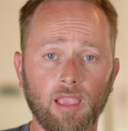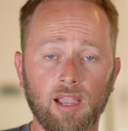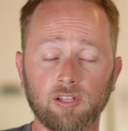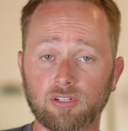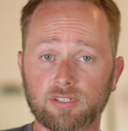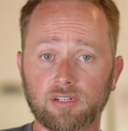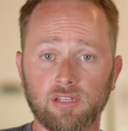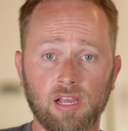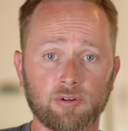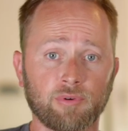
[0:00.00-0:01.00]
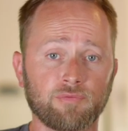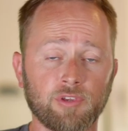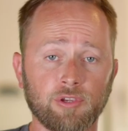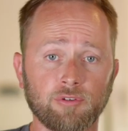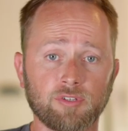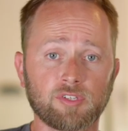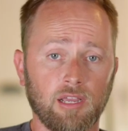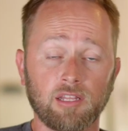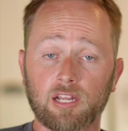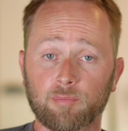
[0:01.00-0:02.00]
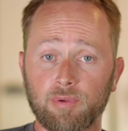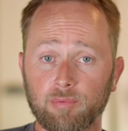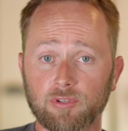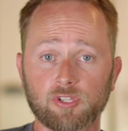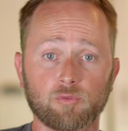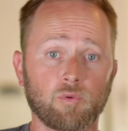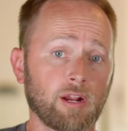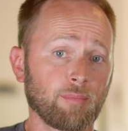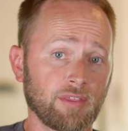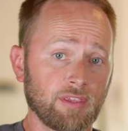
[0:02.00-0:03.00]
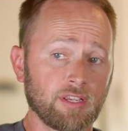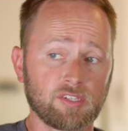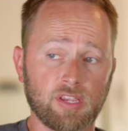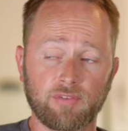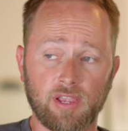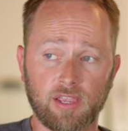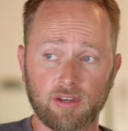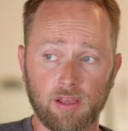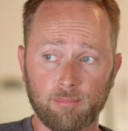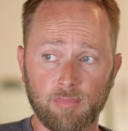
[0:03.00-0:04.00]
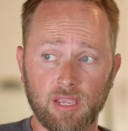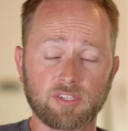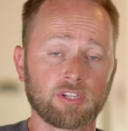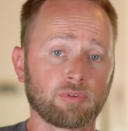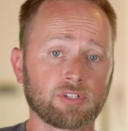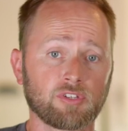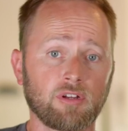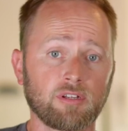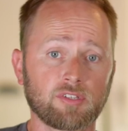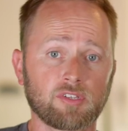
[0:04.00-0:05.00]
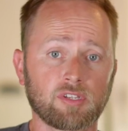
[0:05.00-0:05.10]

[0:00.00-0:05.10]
I looked at a lot of reviews. A lot of people swear by this, have had amazing results.